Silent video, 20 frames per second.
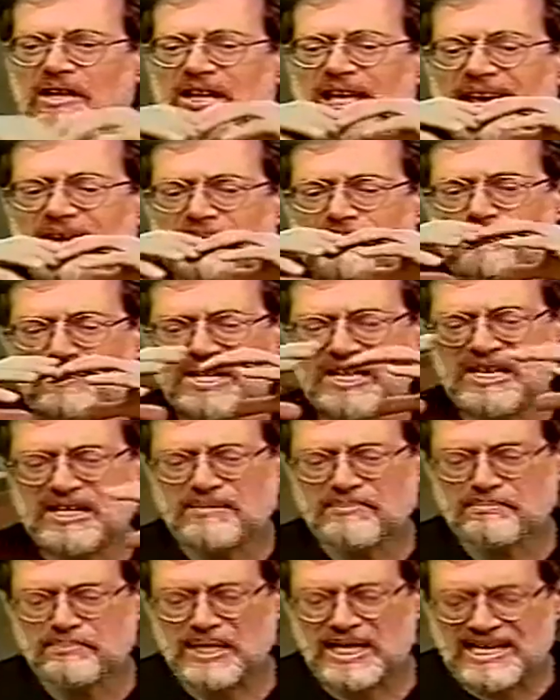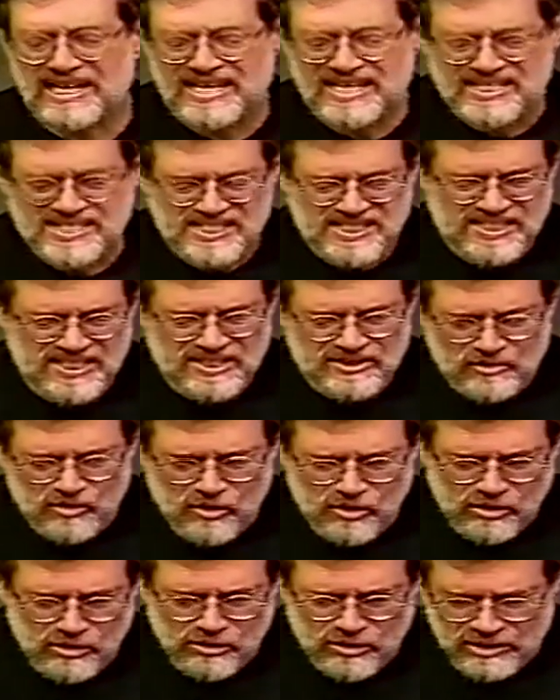can be placed in
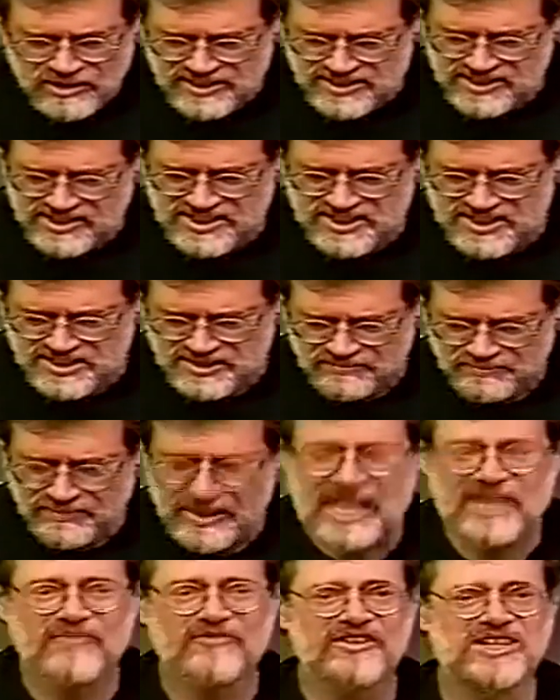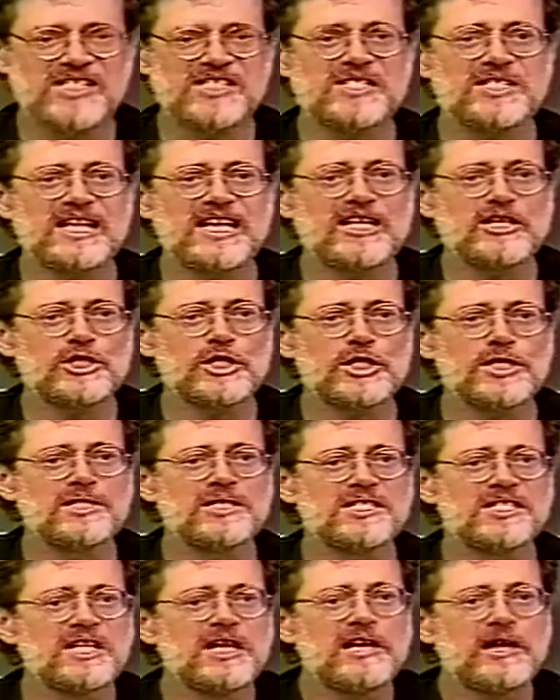all its
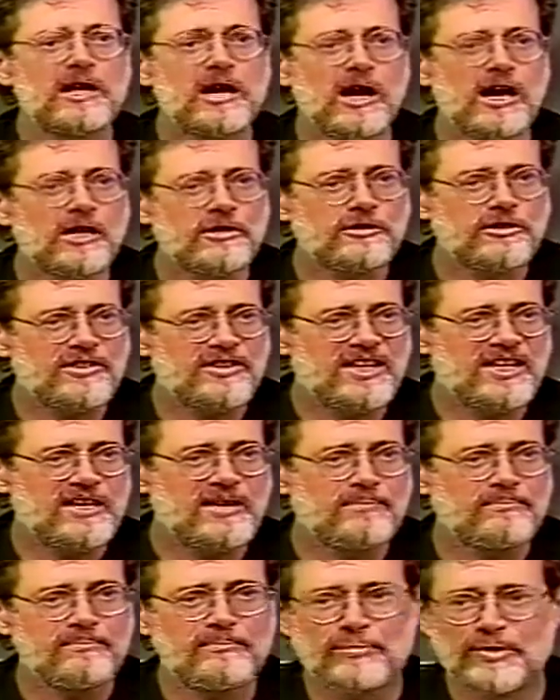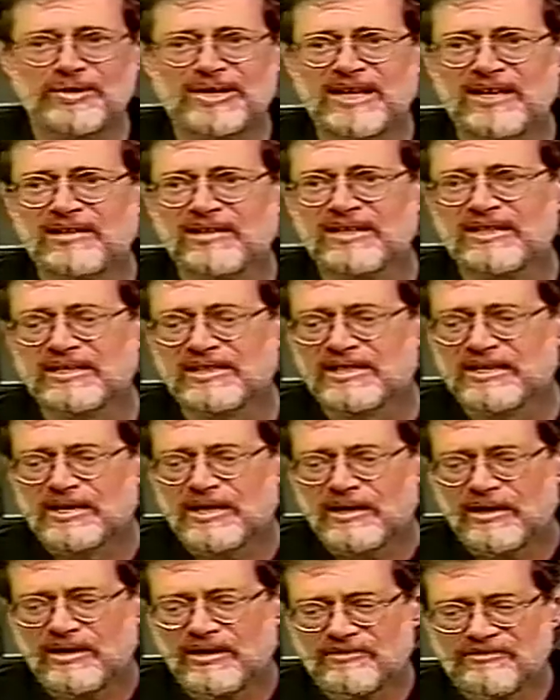manifestations under the umbrella
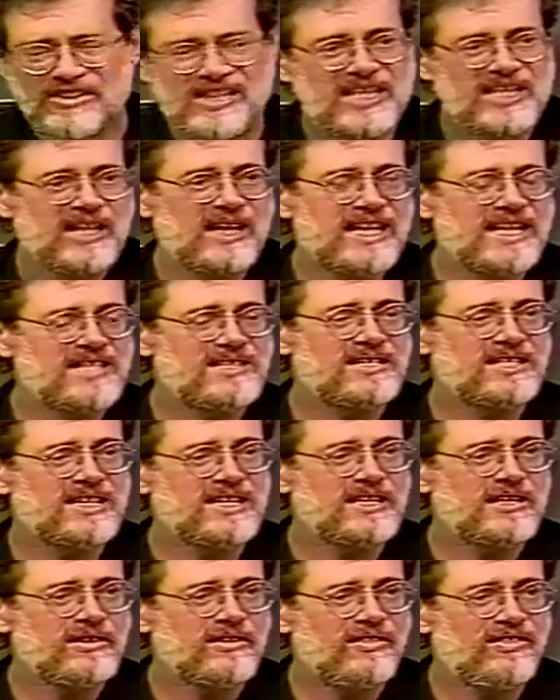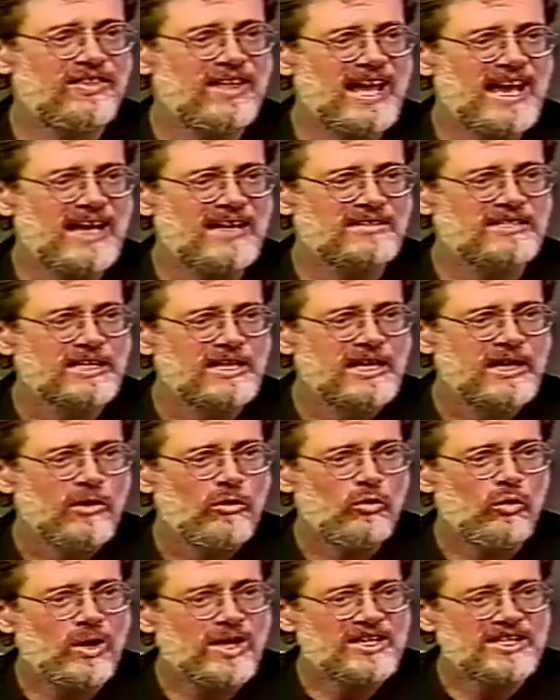of the idea that
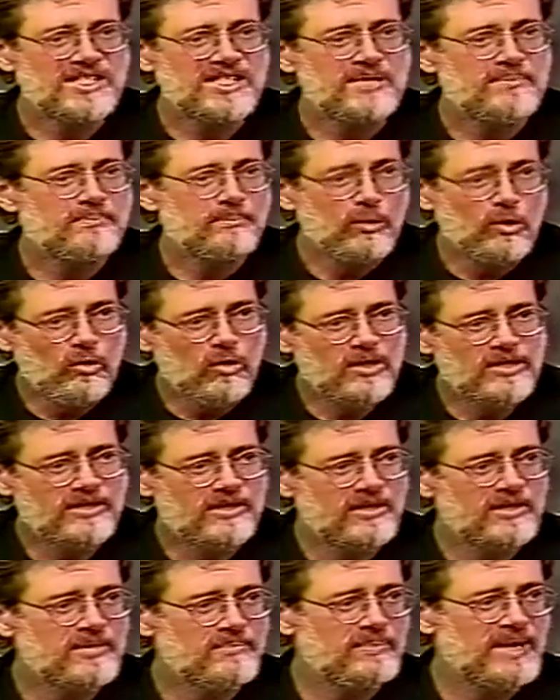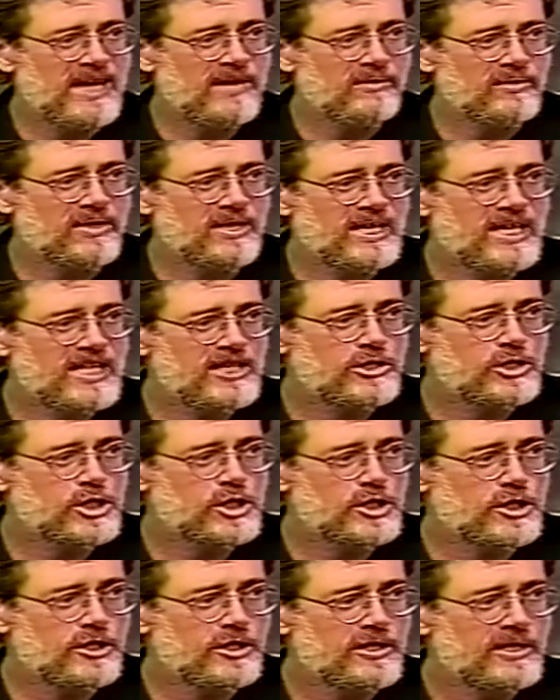what is important about
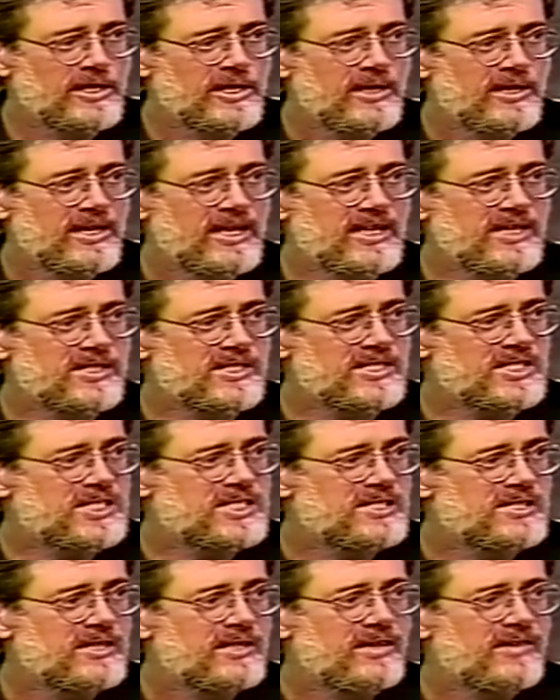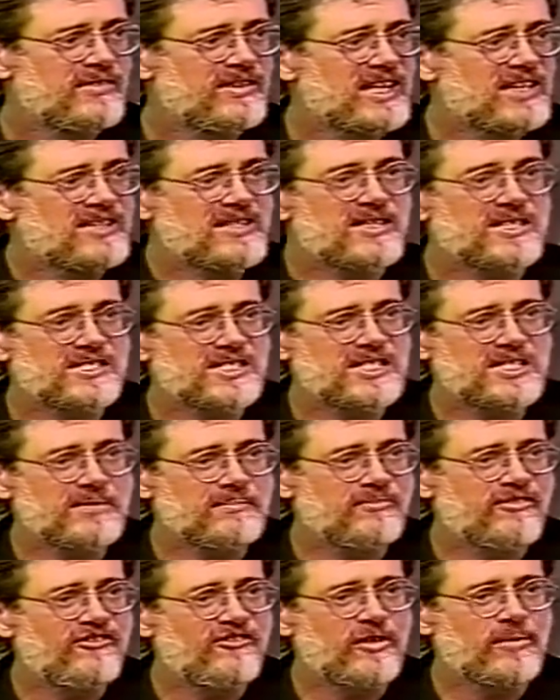nature is that it is
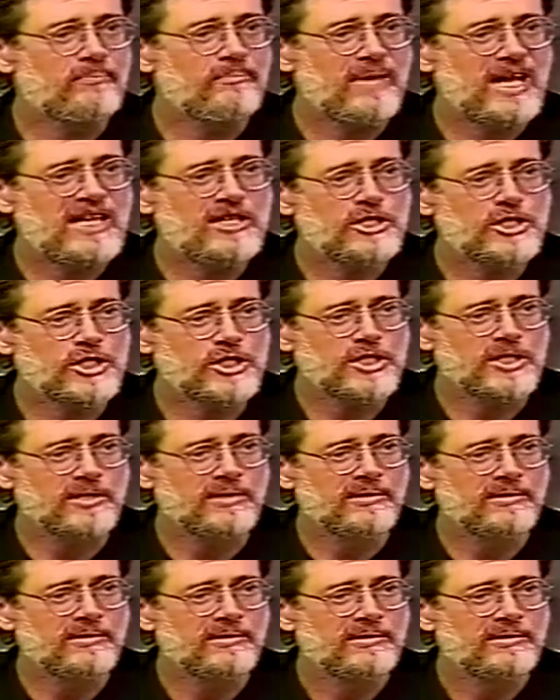information.